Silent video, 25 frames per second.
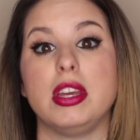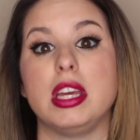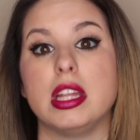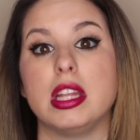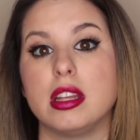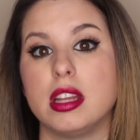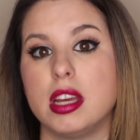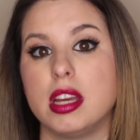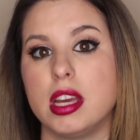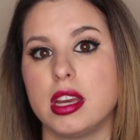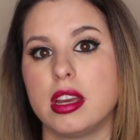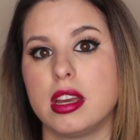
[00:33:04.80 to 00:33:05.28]

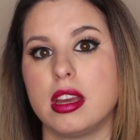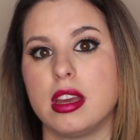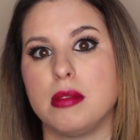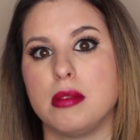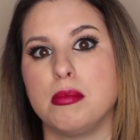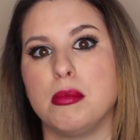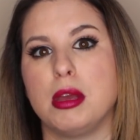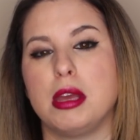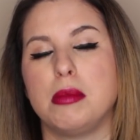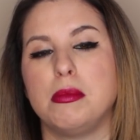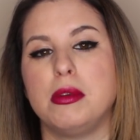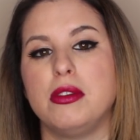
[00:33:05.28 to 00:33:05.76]
feeling.
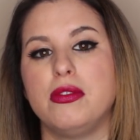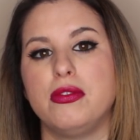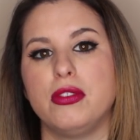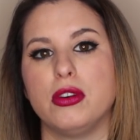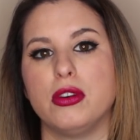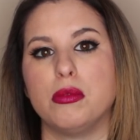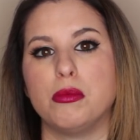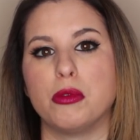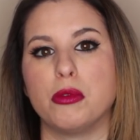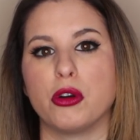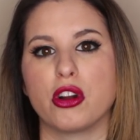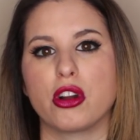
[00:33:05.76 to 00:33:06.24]
It made me
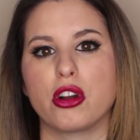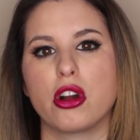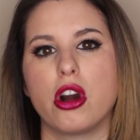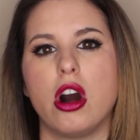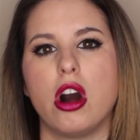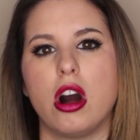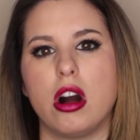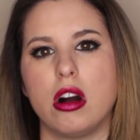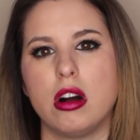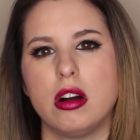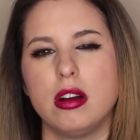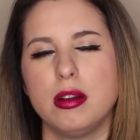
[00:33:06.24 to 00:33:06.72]
feel more
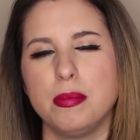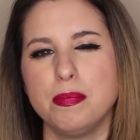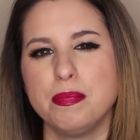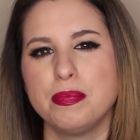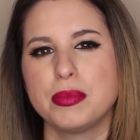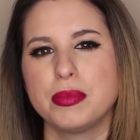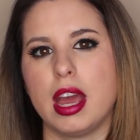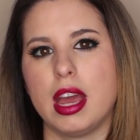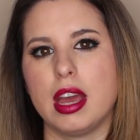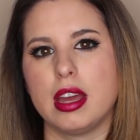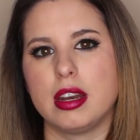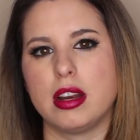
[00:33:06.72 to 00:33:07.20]
calm.
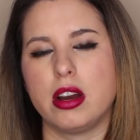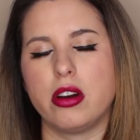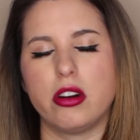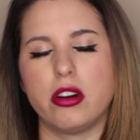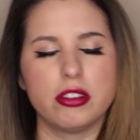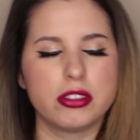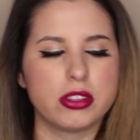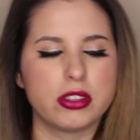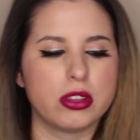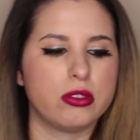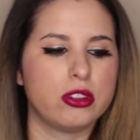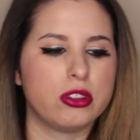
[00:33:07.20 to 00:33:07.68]
And I
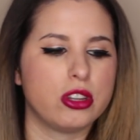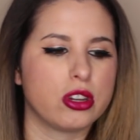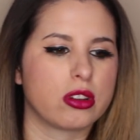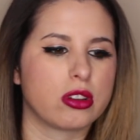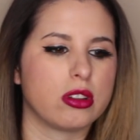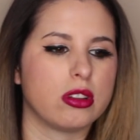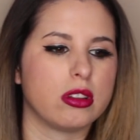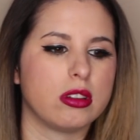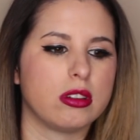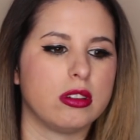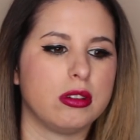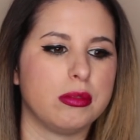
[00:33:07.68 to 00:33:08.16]
also took
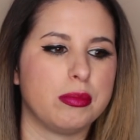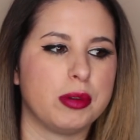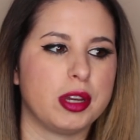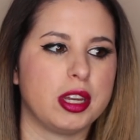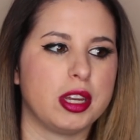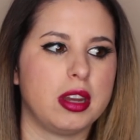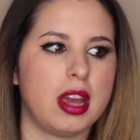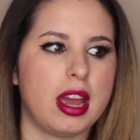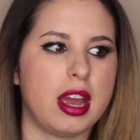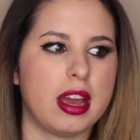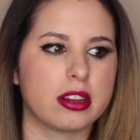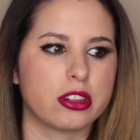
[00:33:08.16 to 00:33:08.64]
a little
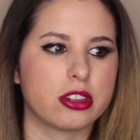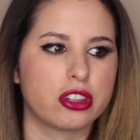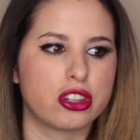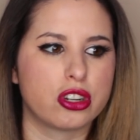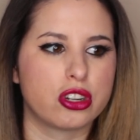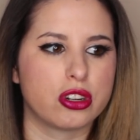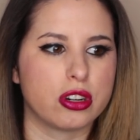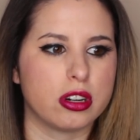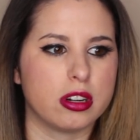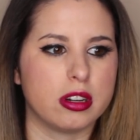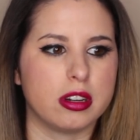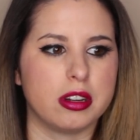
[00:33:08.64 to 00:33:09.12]
bit
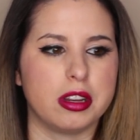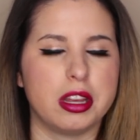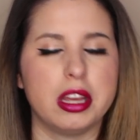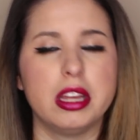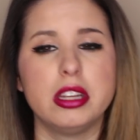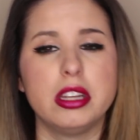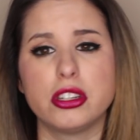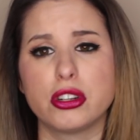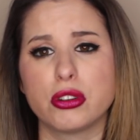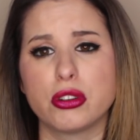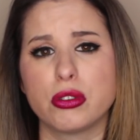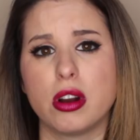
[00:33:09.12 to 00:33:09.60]
extra
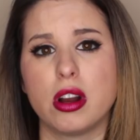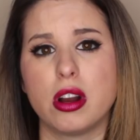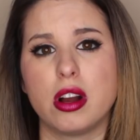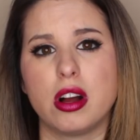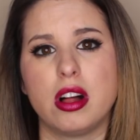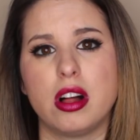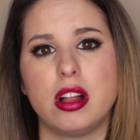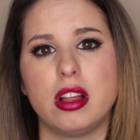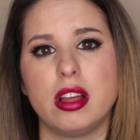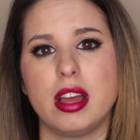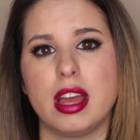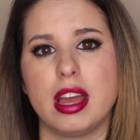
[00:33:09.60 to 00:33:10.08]

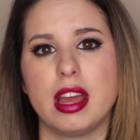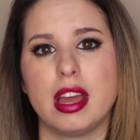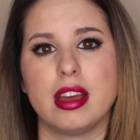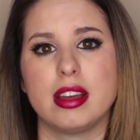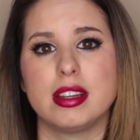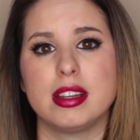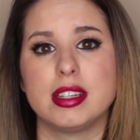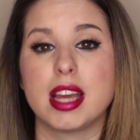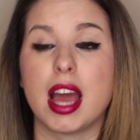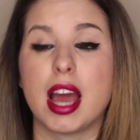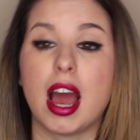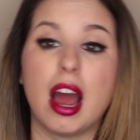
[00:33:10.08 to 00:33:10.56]
Inderal
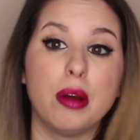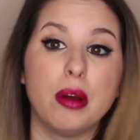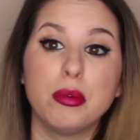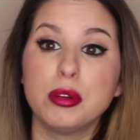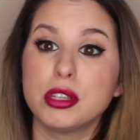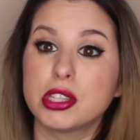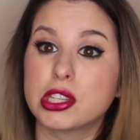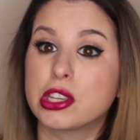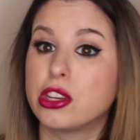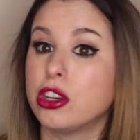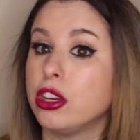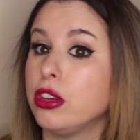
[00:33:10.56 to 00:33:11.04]
and I
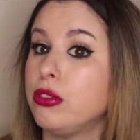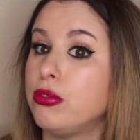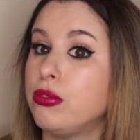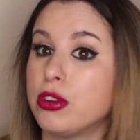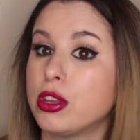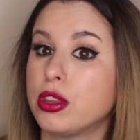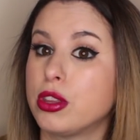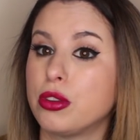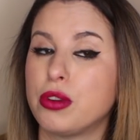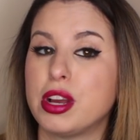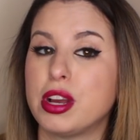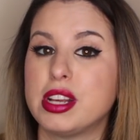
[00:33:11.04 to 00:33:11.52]
was good
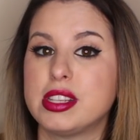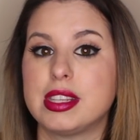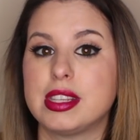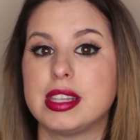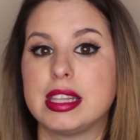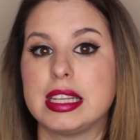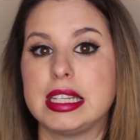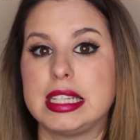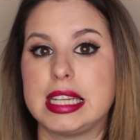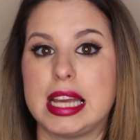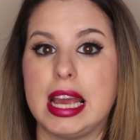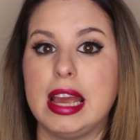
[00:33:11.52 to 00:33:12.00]
for the rest
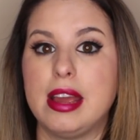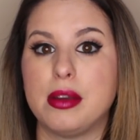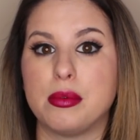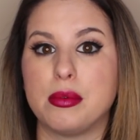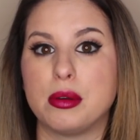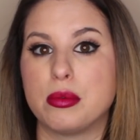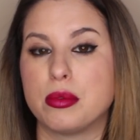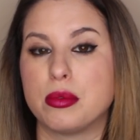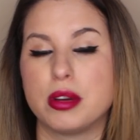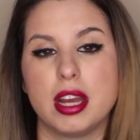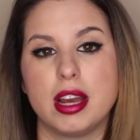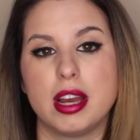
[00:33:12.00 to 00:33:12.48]
of the day.
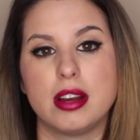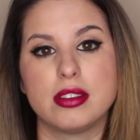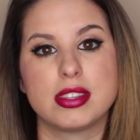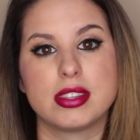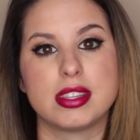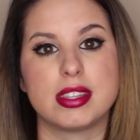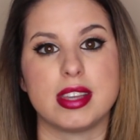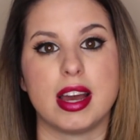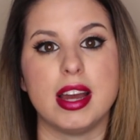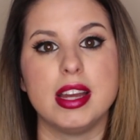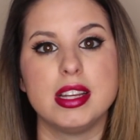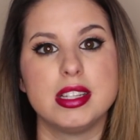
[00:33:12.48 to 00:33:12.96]
We went out
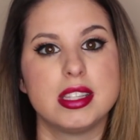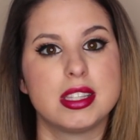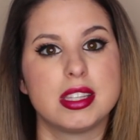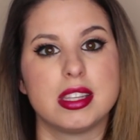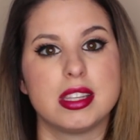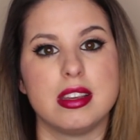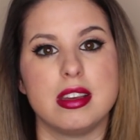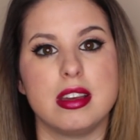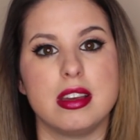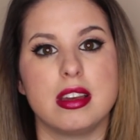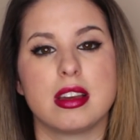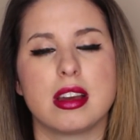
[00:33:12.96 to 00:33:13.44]

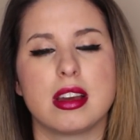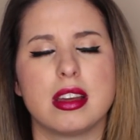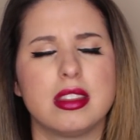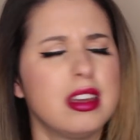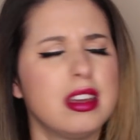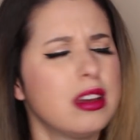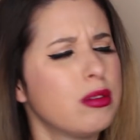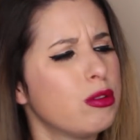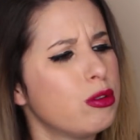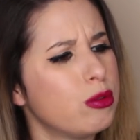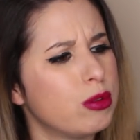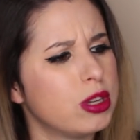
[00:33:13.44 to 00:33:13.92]
sightseeing. I
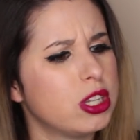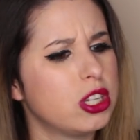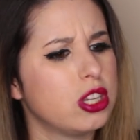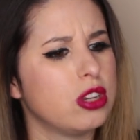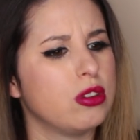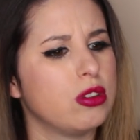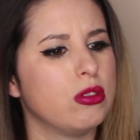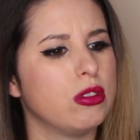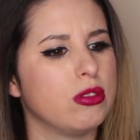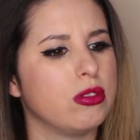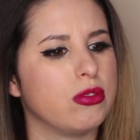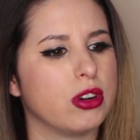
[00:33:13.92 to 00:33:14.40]
think we went
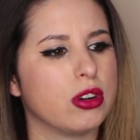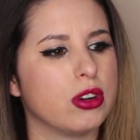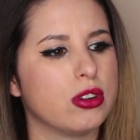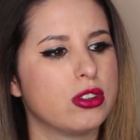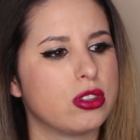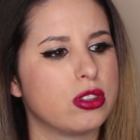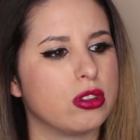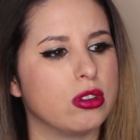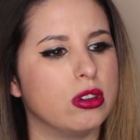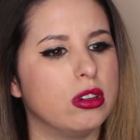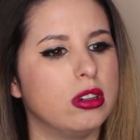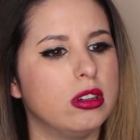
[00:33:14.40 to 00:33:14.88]
to
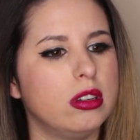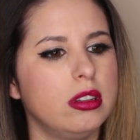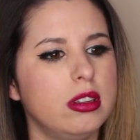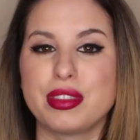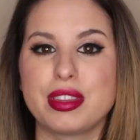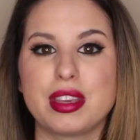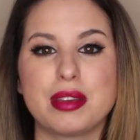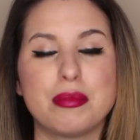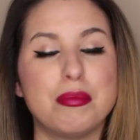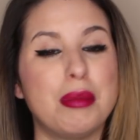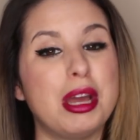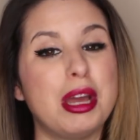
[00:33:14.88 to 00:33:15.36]
Universal
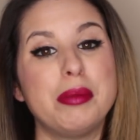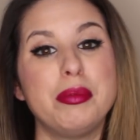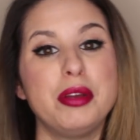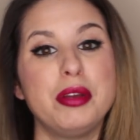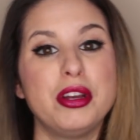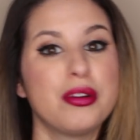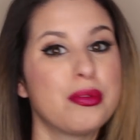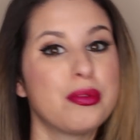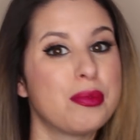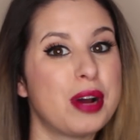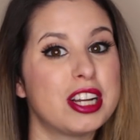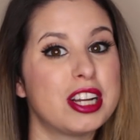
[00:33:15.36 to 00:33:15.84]
Maybe
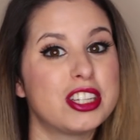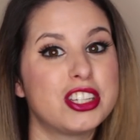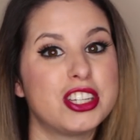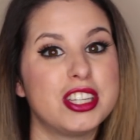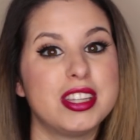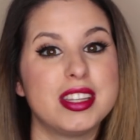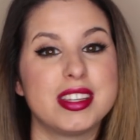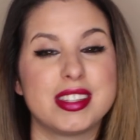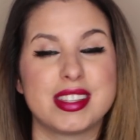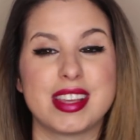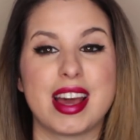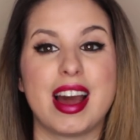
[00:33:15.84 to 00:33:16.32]
you're
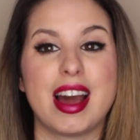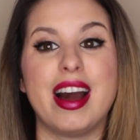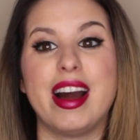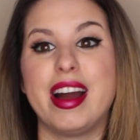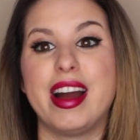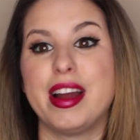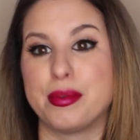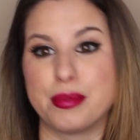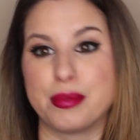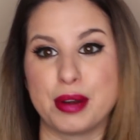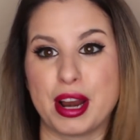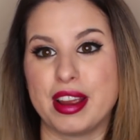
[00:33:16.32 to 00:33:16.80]
watching this
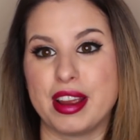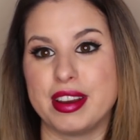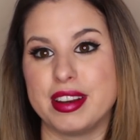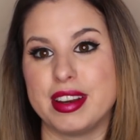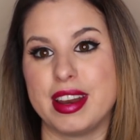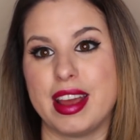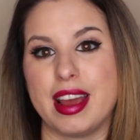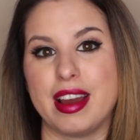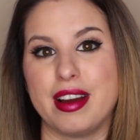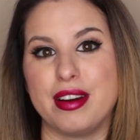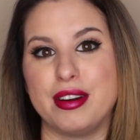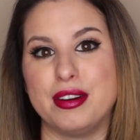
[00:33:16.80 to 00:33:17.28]
high right
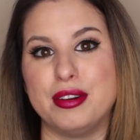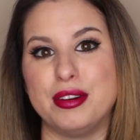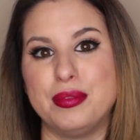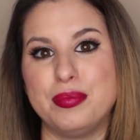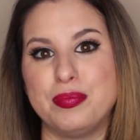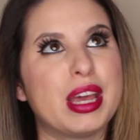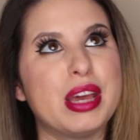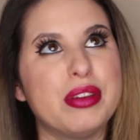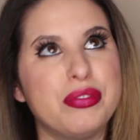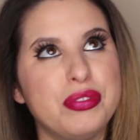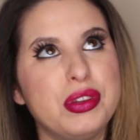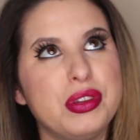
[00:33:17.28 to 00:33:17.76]
now.
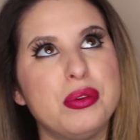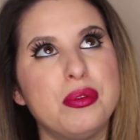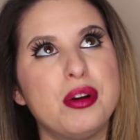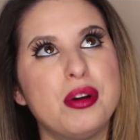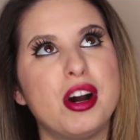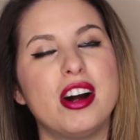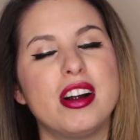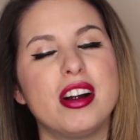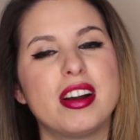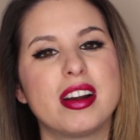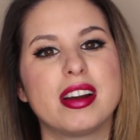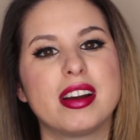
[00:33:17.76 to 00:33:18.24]
If you
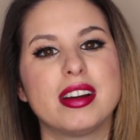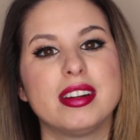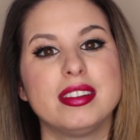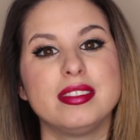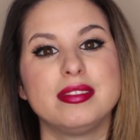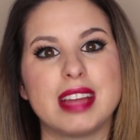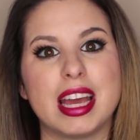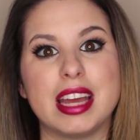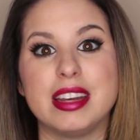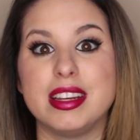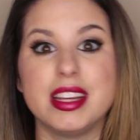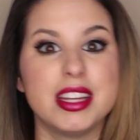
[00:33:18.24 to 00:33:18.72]

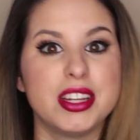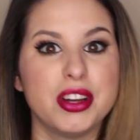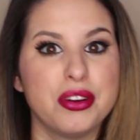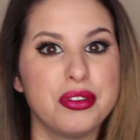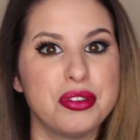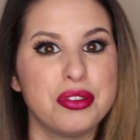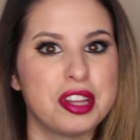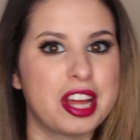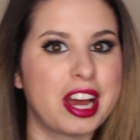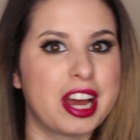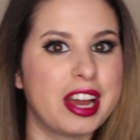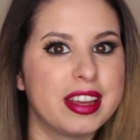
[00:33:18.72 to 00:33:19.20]
are and you
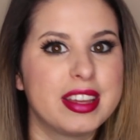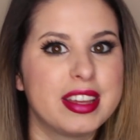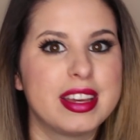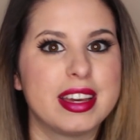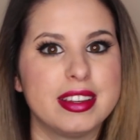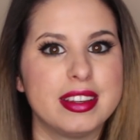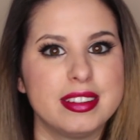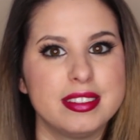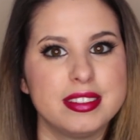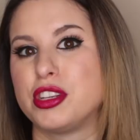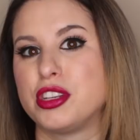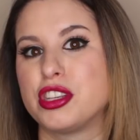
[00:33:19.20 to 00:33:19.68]
don't like
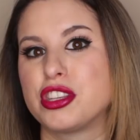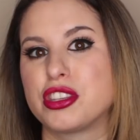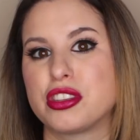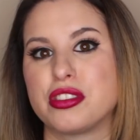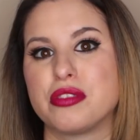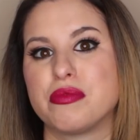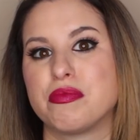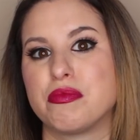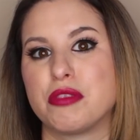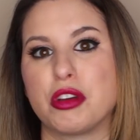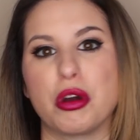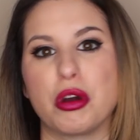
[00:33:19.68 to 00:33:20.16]
it, just
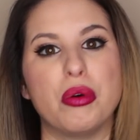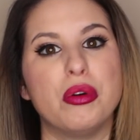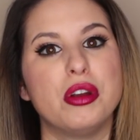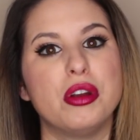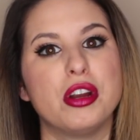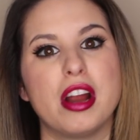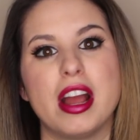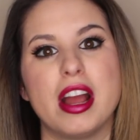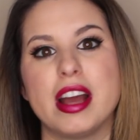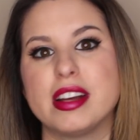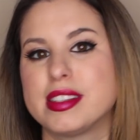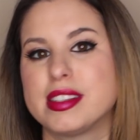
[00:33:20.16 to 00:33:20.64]
go
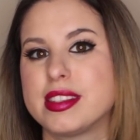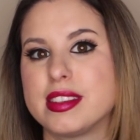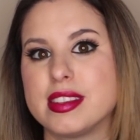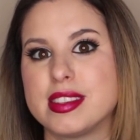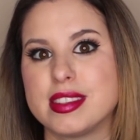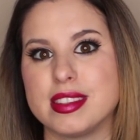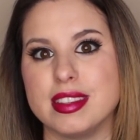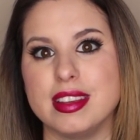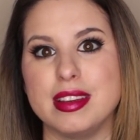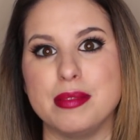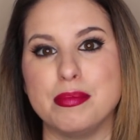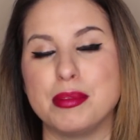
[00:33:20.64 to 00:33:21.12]
your ass to
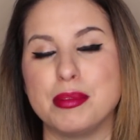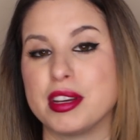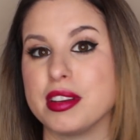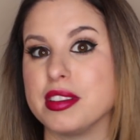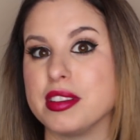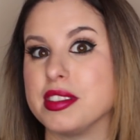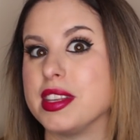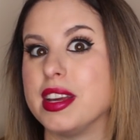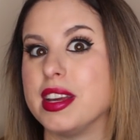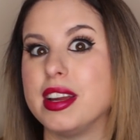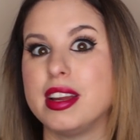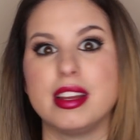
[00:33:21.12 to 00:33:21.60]
sleep
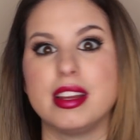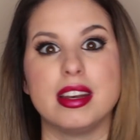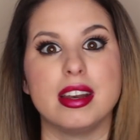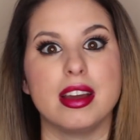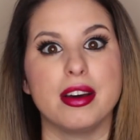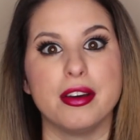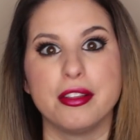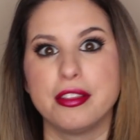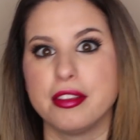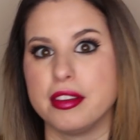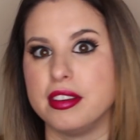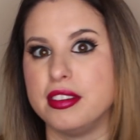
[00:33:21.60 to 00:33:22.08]
because there ain't
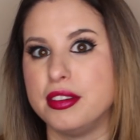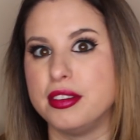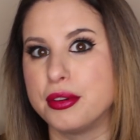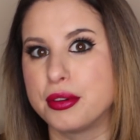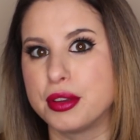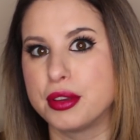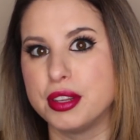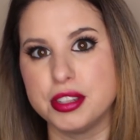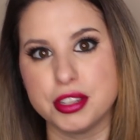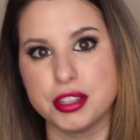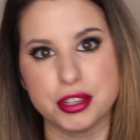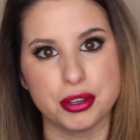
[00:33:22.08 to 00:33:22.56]
nothing you
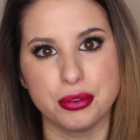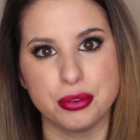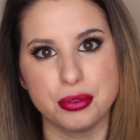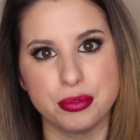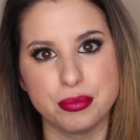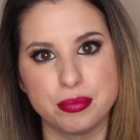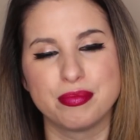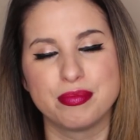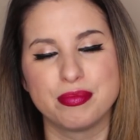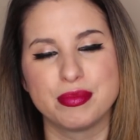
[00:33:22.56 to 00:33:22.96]
can do.